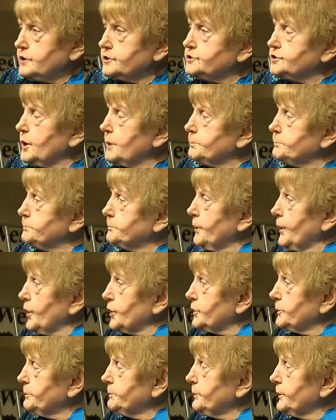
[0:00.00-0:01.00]
the
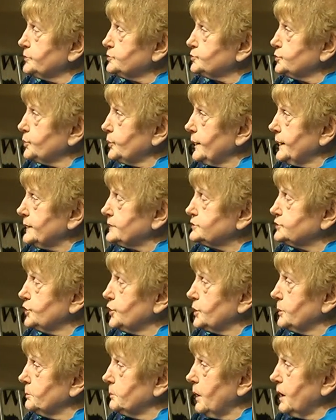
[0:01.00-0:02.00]

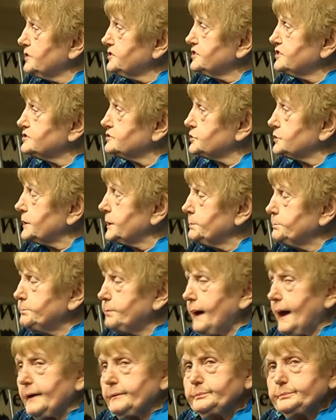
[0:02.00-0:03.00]
perpetrator must
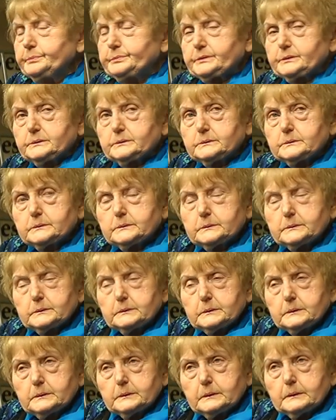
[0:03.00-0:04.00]
repent
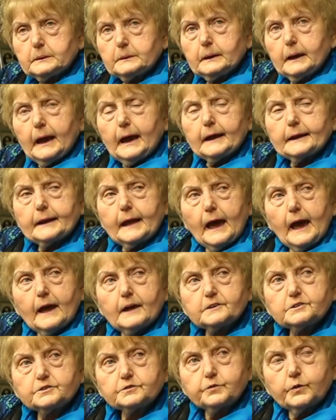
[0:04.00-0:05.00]
and
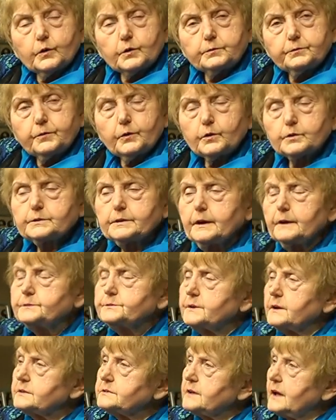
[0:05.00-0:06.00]
ask for
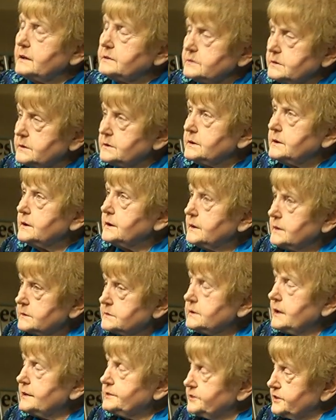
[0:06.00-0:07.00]
forgiveness." I said,
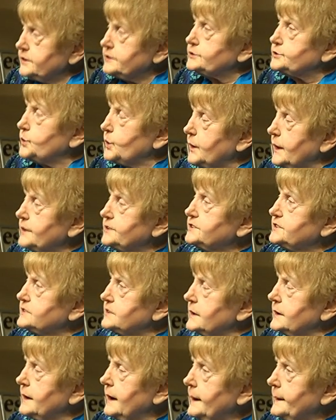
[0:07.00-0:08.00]
"That's
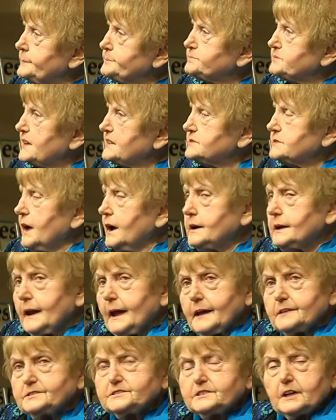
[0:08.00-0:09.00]
interesting. Now
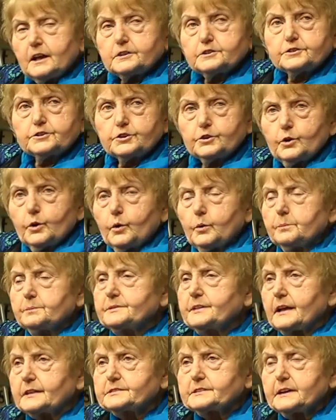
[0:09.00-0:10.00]
let's assume
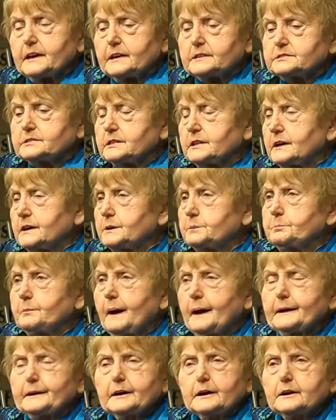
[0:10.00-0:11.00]
that Hitler,
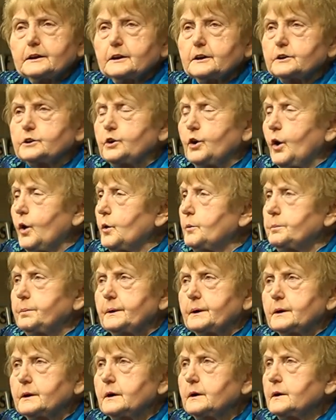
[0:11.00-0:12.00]
Mengele,
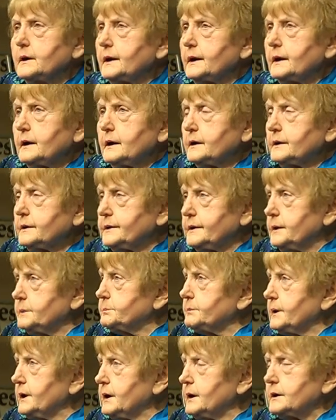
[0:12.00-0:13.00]
Goebbels,
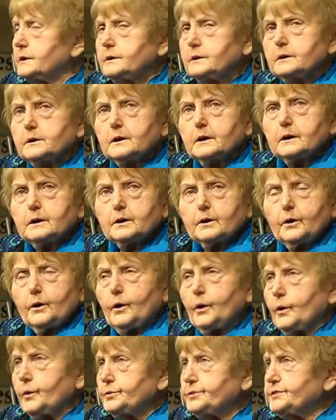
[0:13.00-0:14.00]
Himmler,
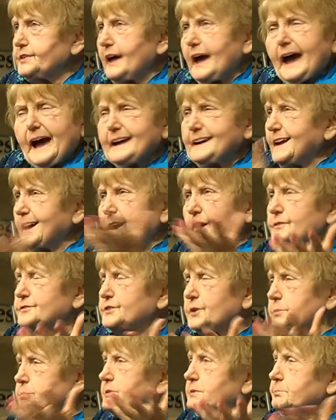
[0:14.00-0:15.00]
Hus, any of
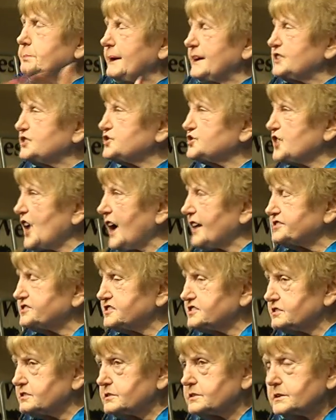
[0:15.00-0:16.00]
those big
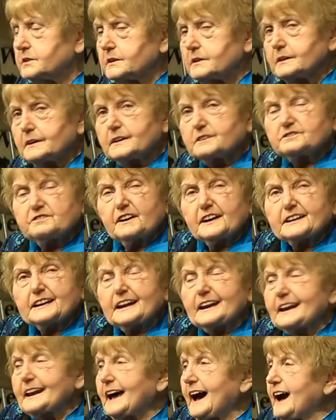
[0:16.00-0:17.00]
shots, they're
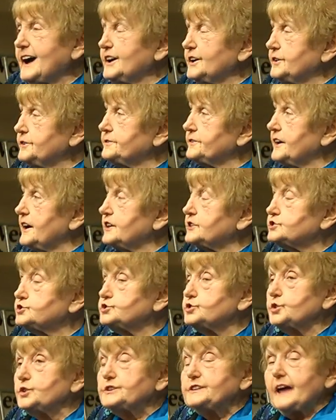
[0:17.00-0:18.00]
alive
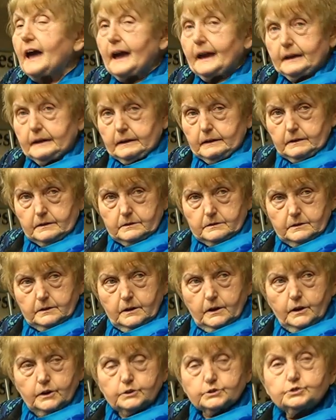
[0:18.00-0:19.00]
today.
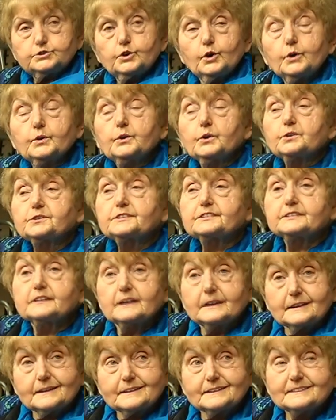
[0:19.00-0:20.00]
Do you
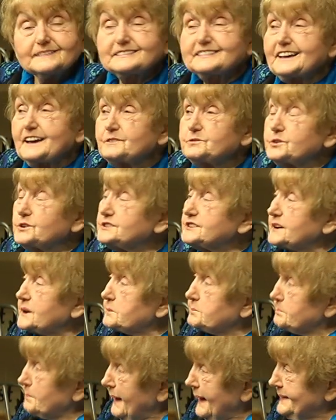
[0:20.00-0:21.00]
think they would
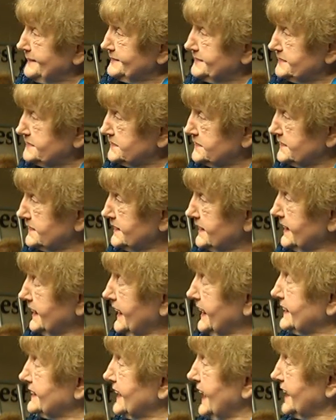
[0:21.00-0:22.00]
repent
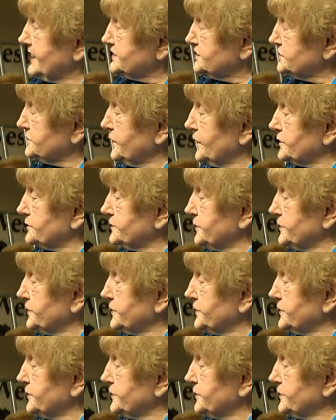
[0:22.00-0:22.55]
and ask for